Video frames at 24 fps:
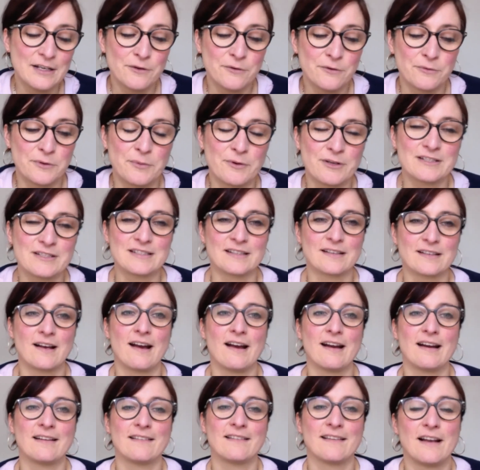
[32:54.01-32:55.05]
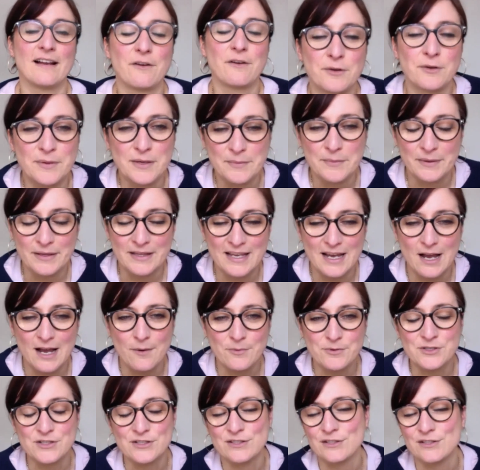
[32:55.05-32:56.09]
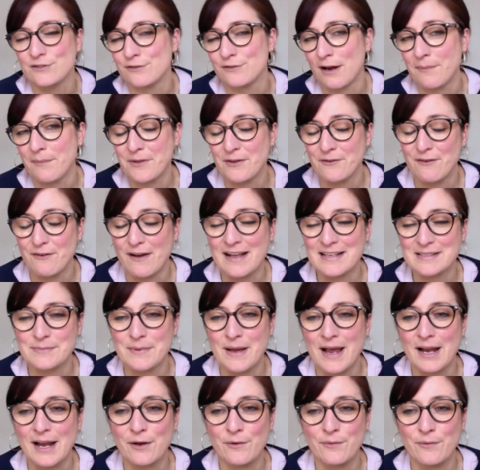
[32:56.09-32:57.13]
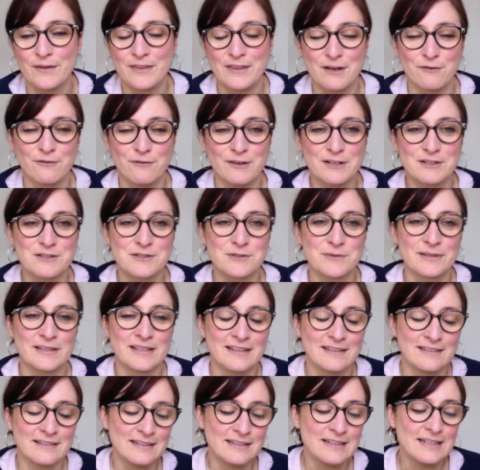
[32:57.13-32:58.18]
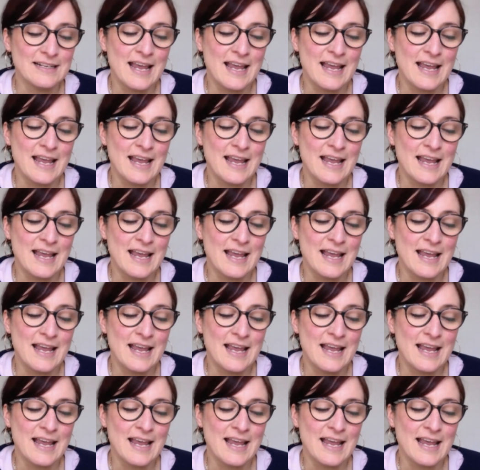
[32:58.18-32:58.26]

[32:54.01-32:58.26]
We printed cards allowing people the option to drop the vase back when they're finished with it.